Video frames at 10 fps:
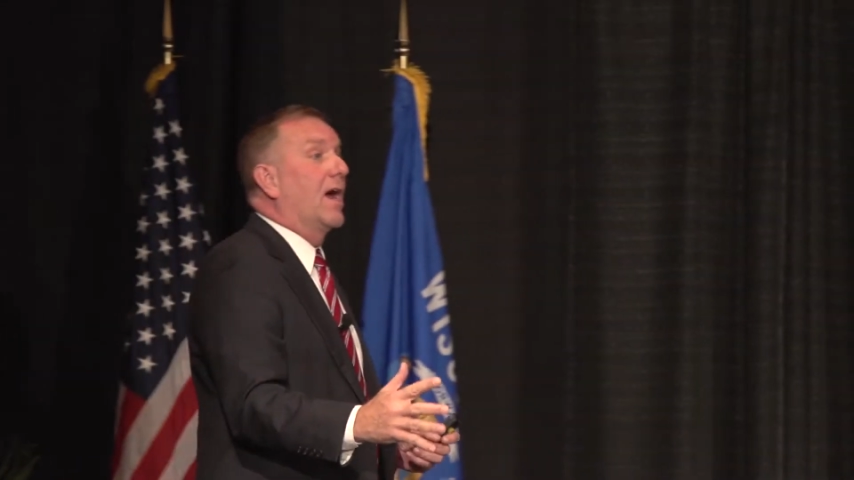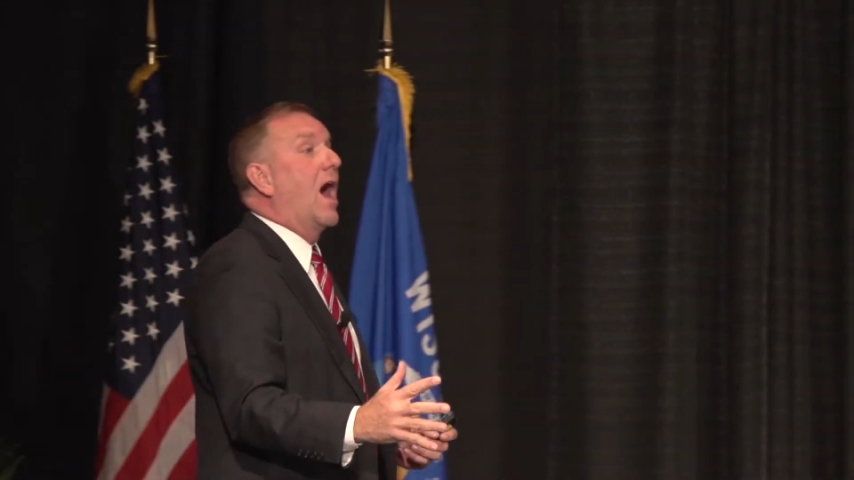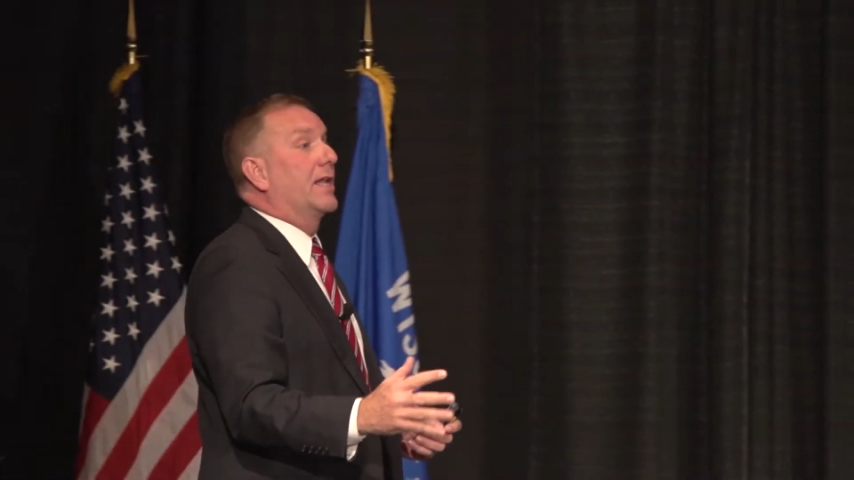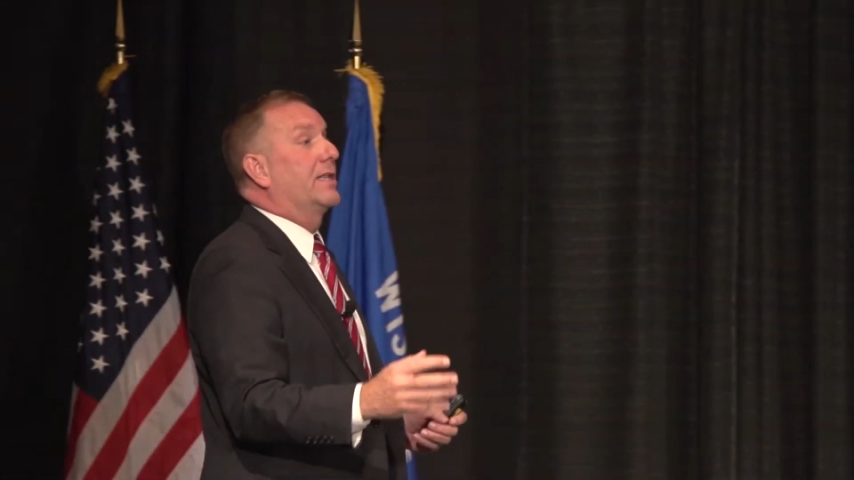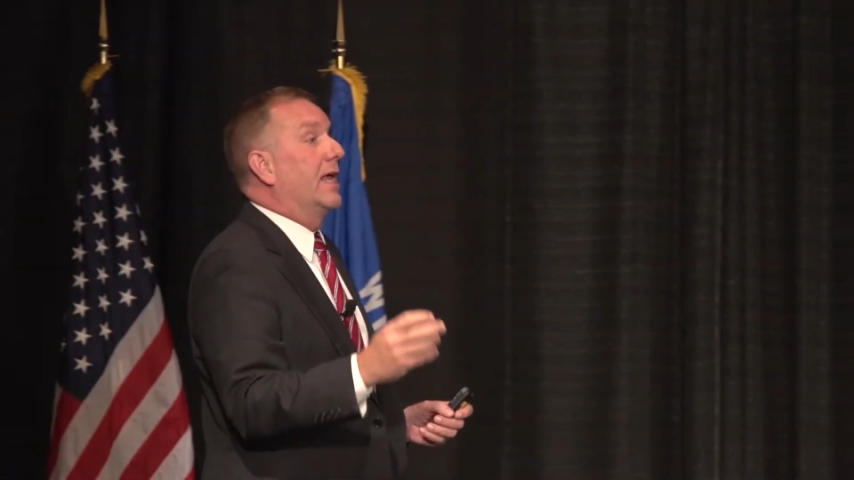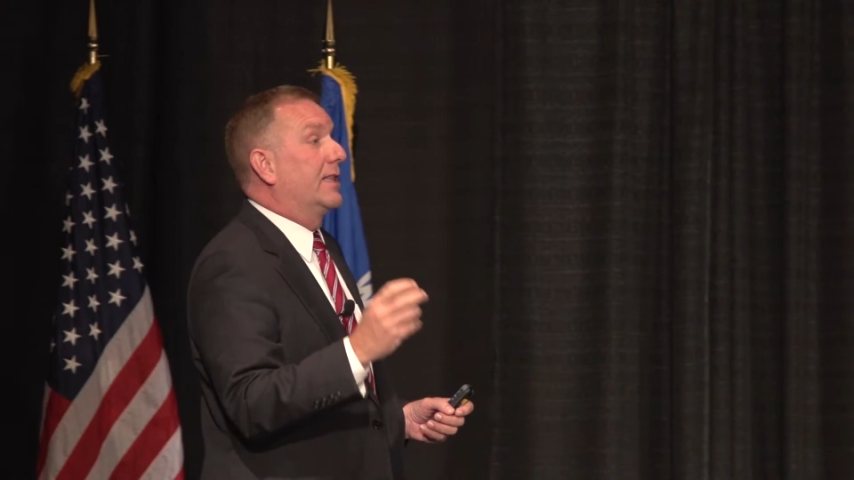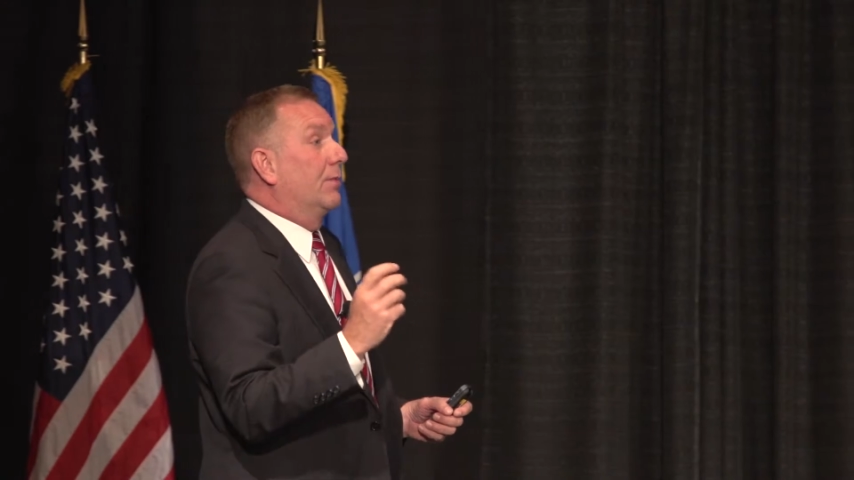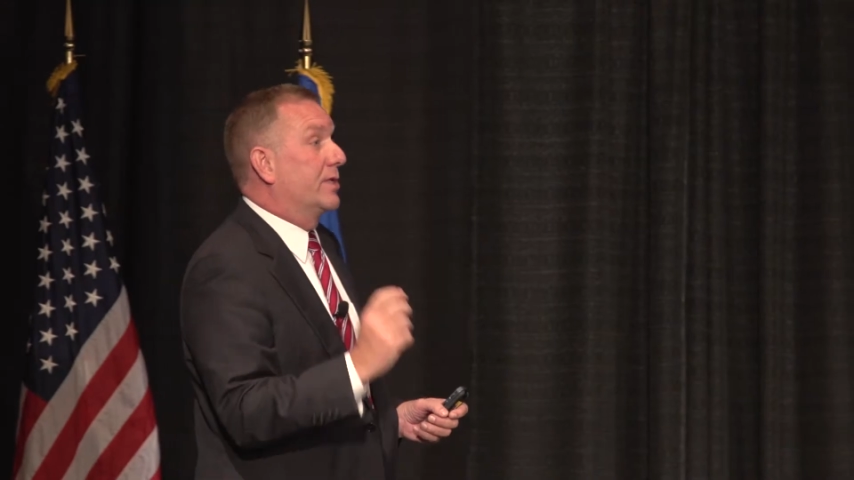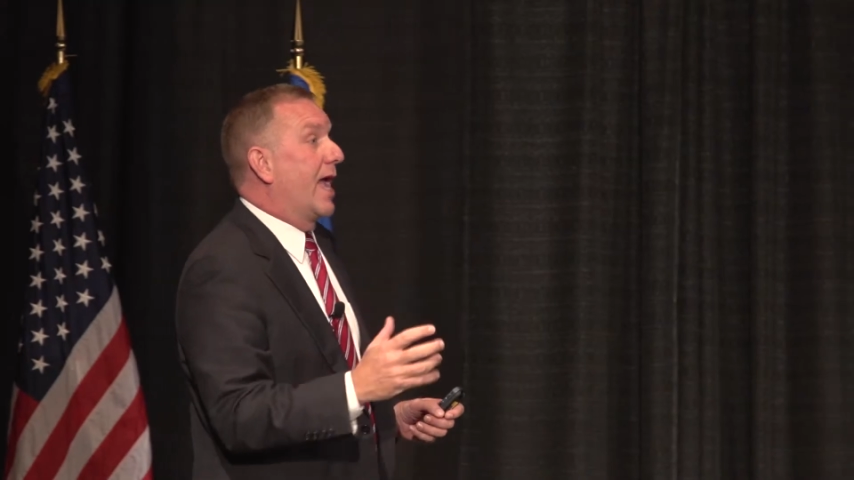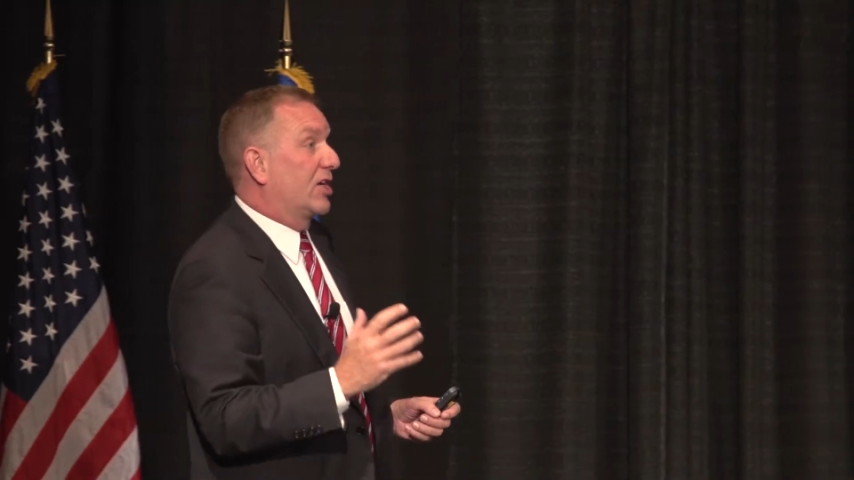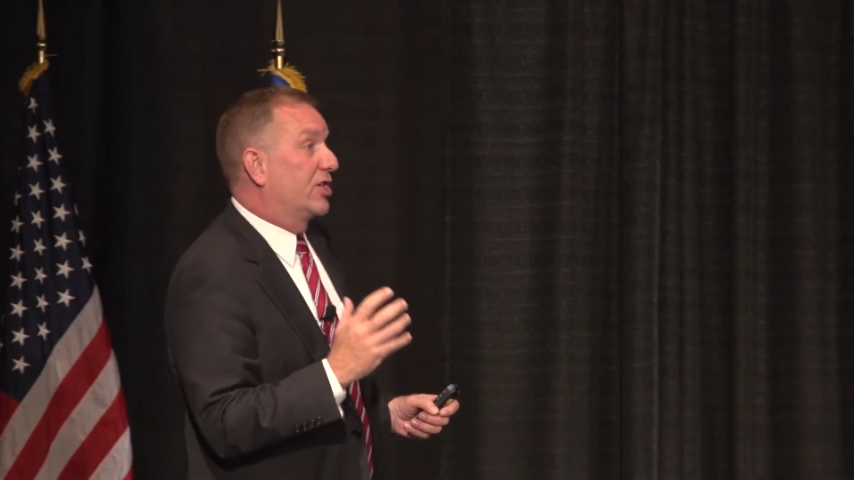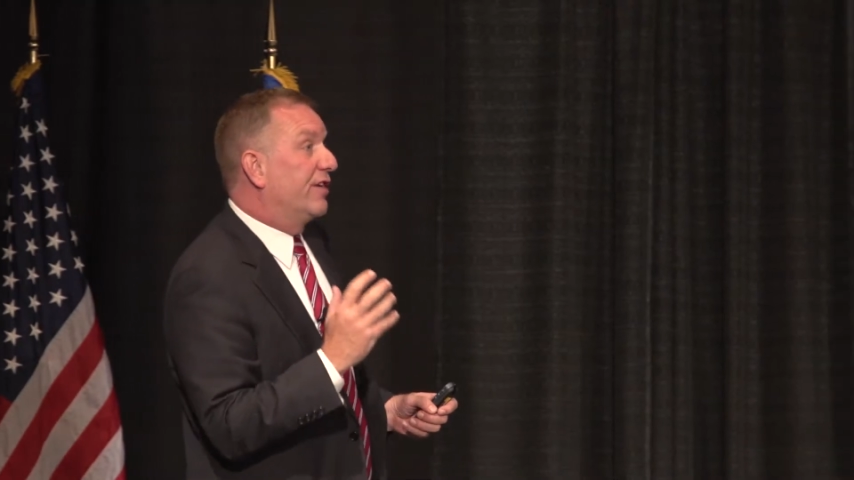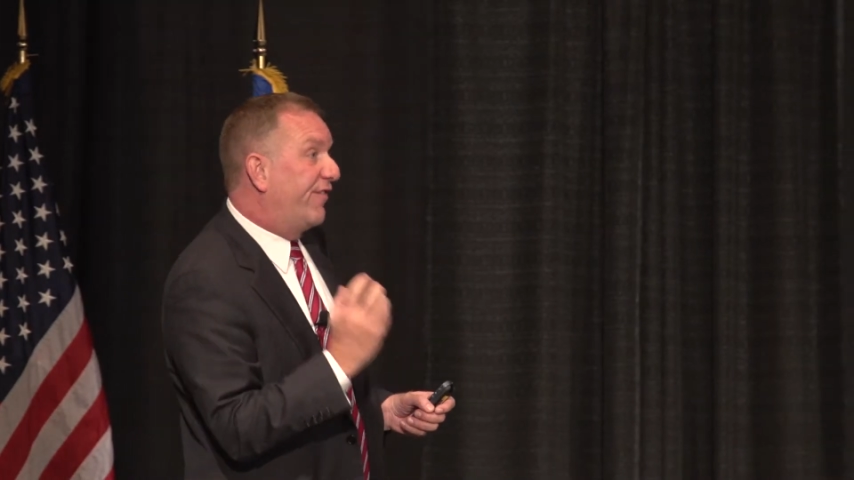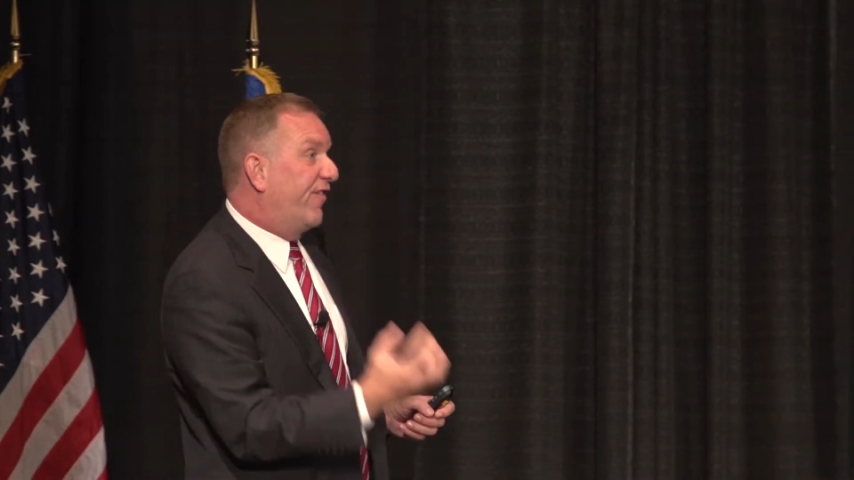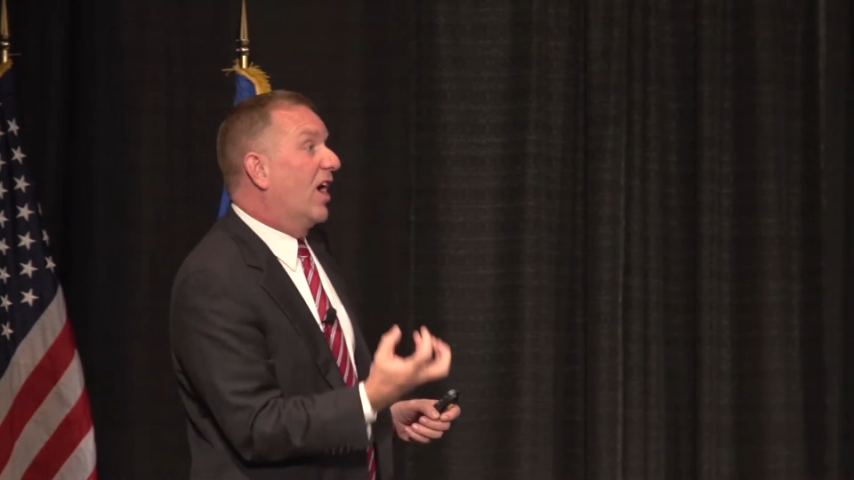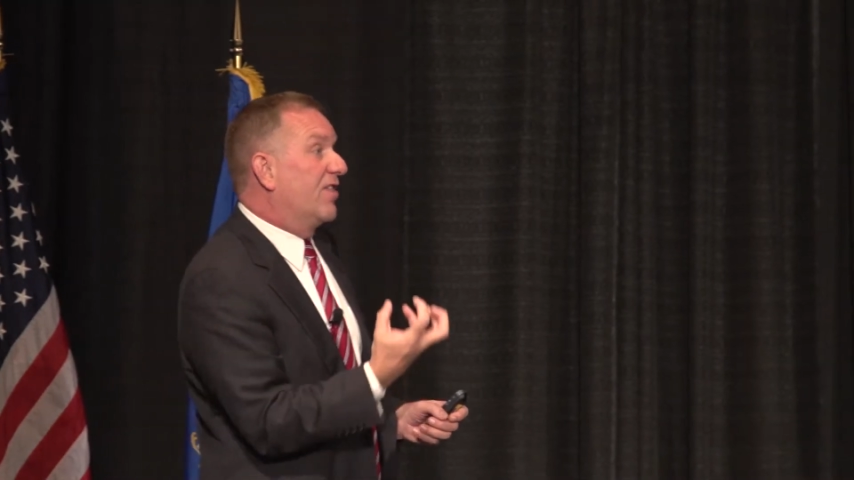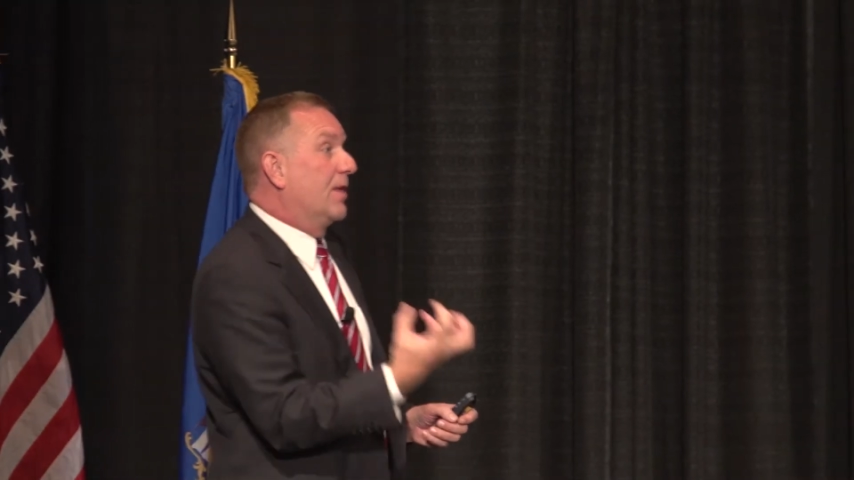content that was actually fun,